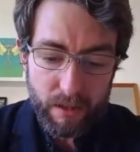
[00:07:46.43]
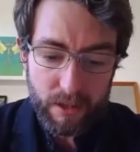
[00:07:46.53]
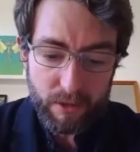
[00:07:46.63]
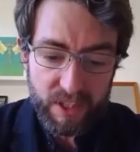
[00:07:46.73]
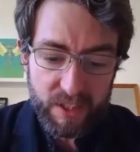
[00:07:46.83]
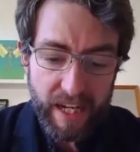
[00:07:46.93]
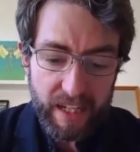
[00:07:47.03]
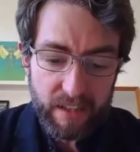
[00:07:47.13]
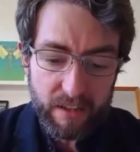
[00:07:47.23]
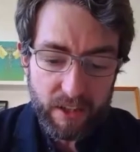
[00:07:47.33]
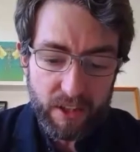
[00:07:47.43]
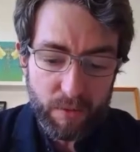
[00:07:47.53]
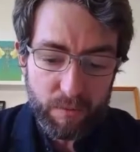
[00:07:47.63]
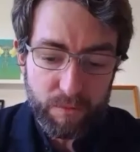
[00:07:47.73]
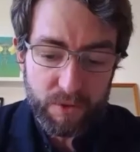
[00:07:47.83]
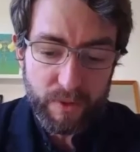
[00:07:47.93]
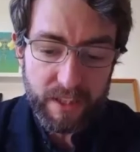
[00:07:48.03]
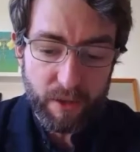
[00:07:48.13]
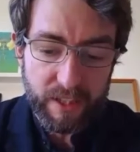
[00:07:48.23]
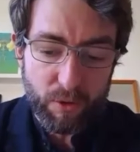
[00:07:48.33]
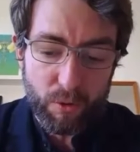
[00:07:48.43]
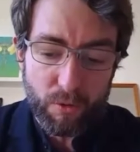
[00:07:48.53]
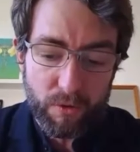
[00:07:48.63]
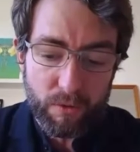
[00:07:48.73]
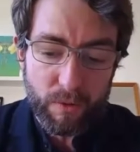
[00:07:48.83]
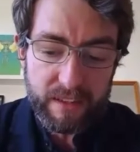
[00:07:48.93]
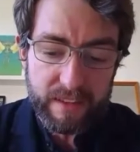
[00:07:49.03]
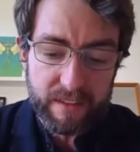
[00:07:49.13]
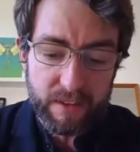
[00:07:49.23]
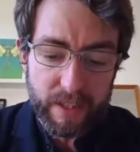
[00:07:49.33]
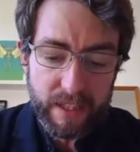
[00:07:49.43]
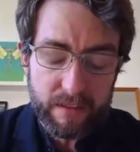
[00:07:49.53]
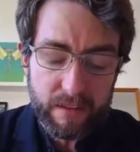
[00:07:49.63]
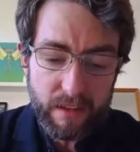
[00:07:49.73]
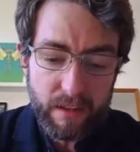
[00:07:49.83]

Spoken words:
the respect that comes with knowing all that went into it,